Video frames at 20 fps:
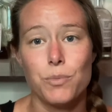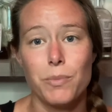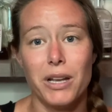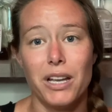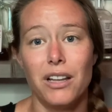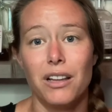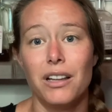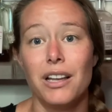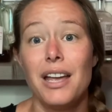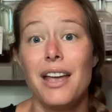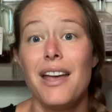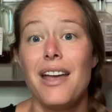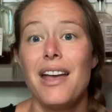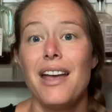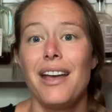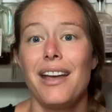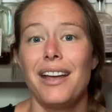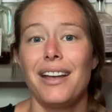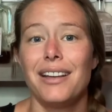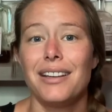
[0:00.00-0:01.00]
bill,
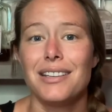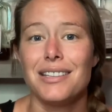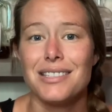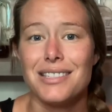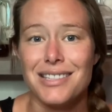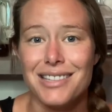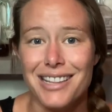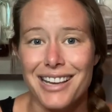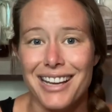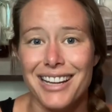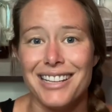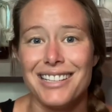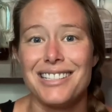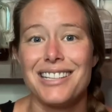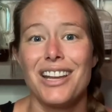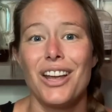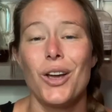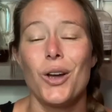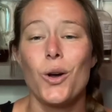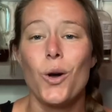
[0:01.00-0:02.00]
is that
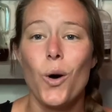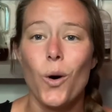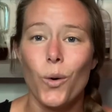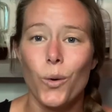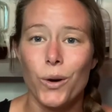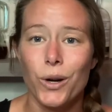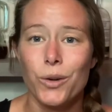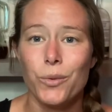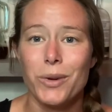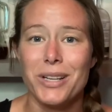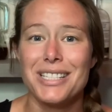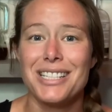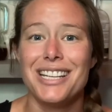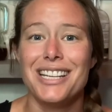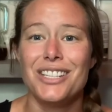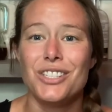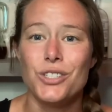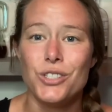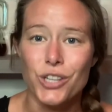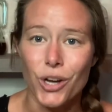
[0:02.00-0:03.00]
corn
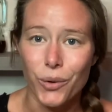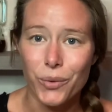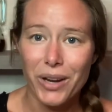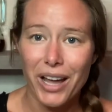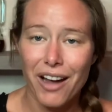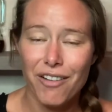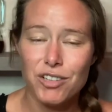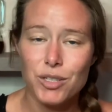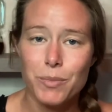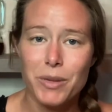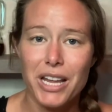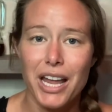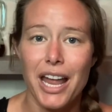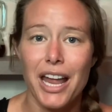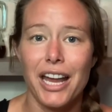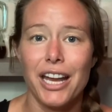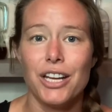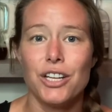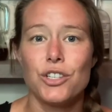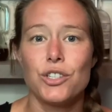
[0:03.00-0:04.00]
whiskeys don't have to be
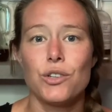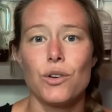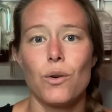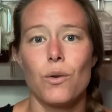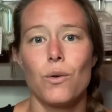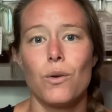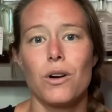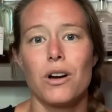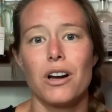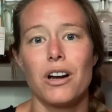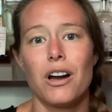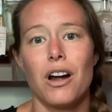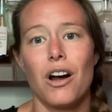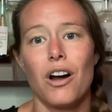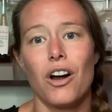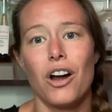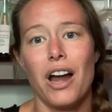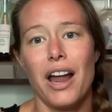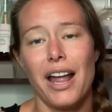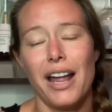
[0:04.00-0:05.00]
aged or
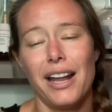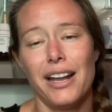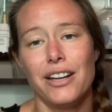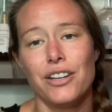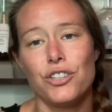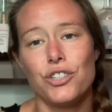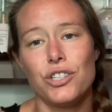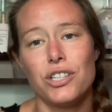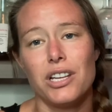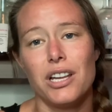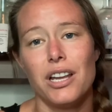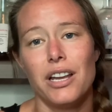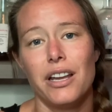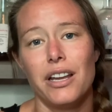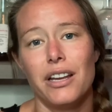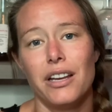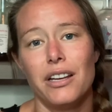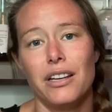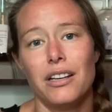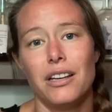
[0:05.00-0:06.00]
are aged
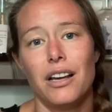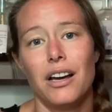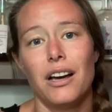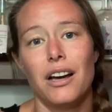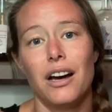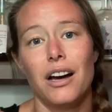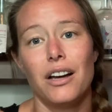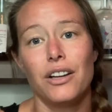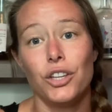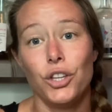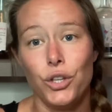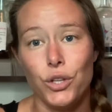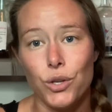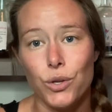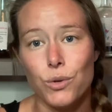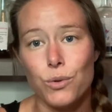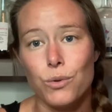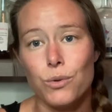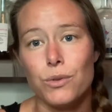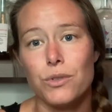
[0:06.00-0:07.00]
in
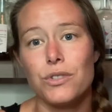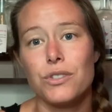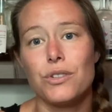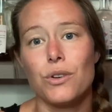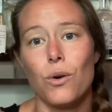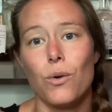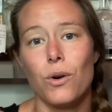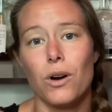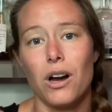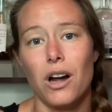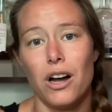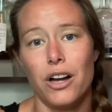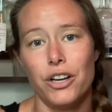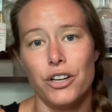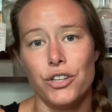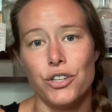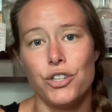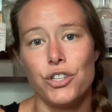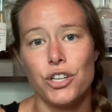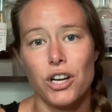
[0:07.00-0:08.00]
used or
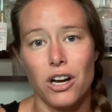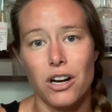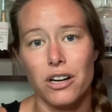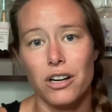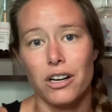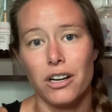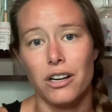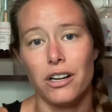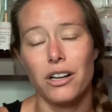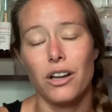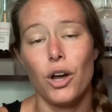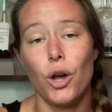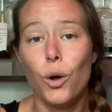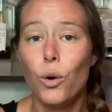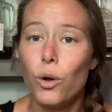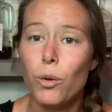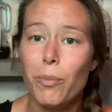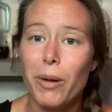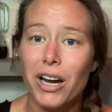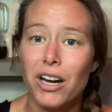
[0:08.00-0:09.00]
uncharred
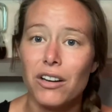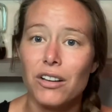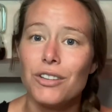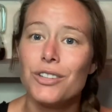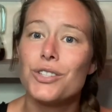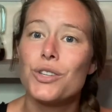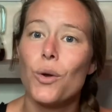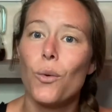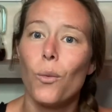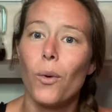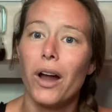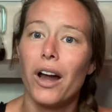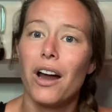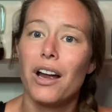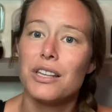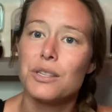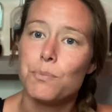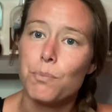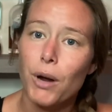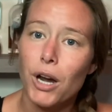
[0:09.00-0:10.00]
oak barrels,
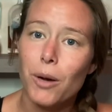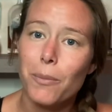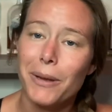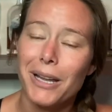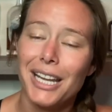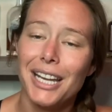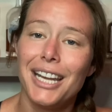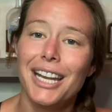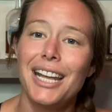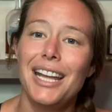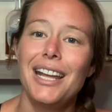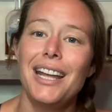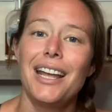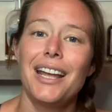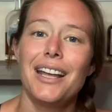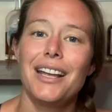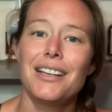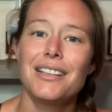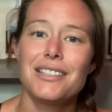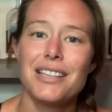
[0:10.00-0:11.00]
whereas bourbon
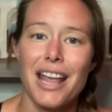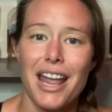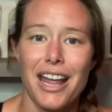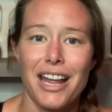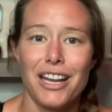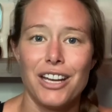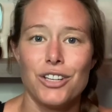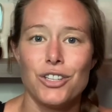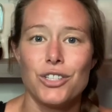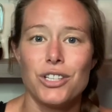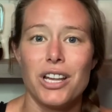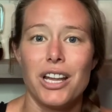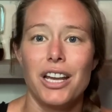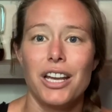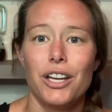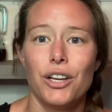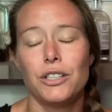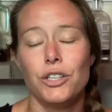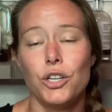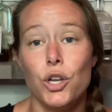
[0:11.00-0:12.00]
is aged
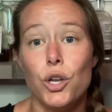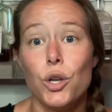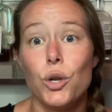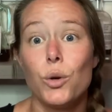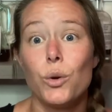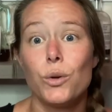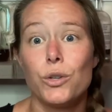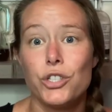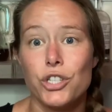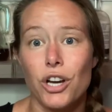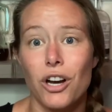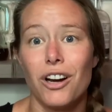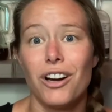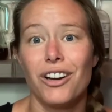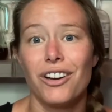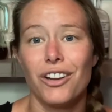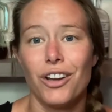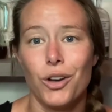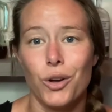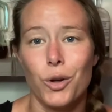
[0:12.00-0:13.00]
in new
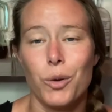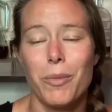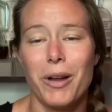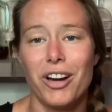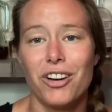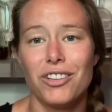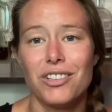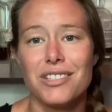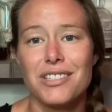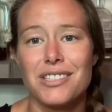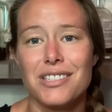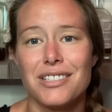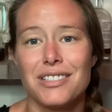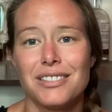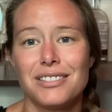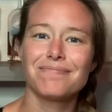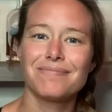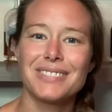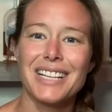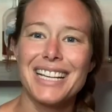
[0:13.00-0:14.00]
charred oak barrels.
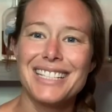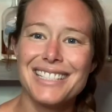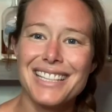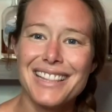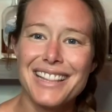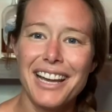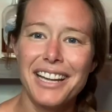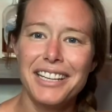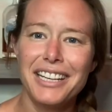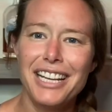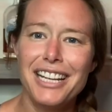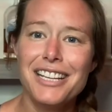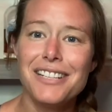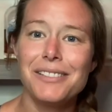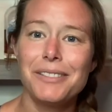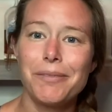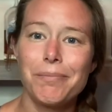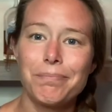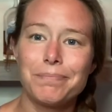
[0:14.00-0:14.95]
Isn't that neat?